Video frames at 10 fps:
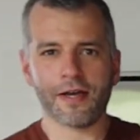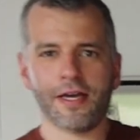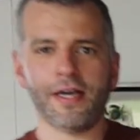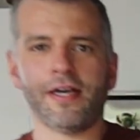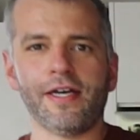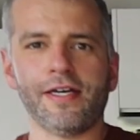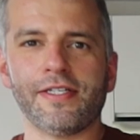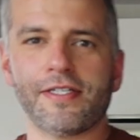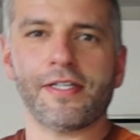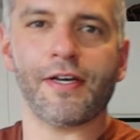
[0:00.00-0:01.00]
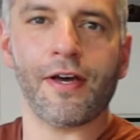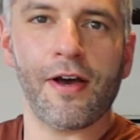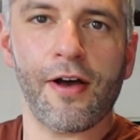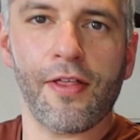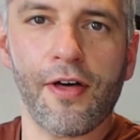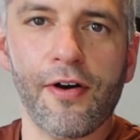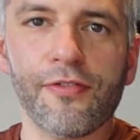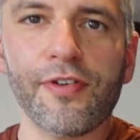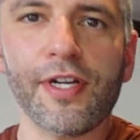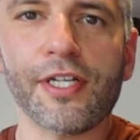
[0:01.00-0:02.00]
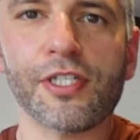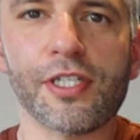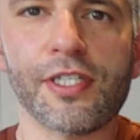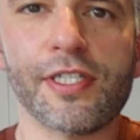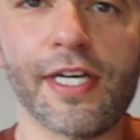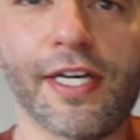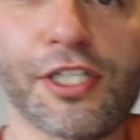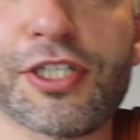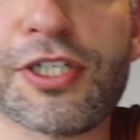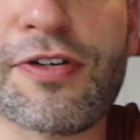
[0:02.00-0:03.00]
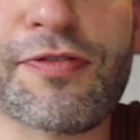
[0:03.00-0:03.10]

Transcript: Here is the finished dish,